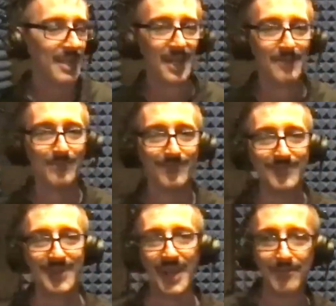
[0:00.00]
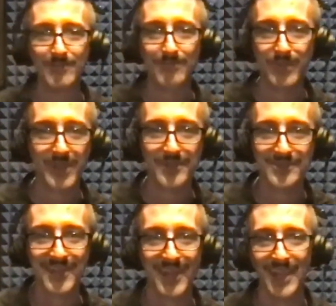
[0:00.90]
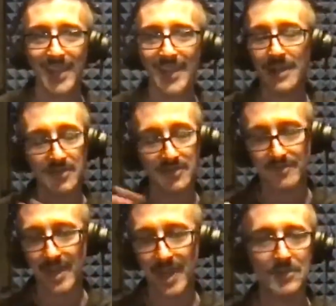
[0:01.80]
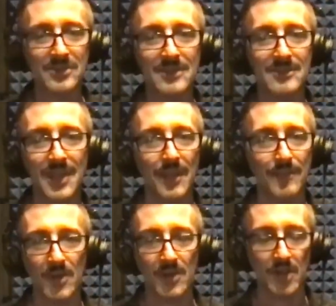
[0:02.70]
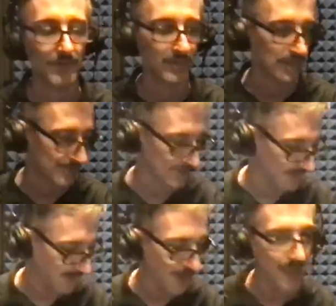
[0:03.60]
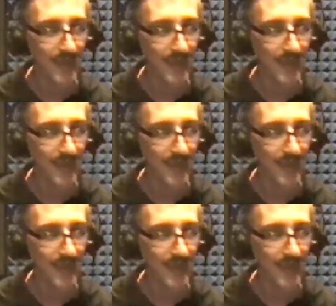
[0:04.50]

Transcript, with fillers: hey, can I play this tonight? And I just, ever since then, I fell in love with it. So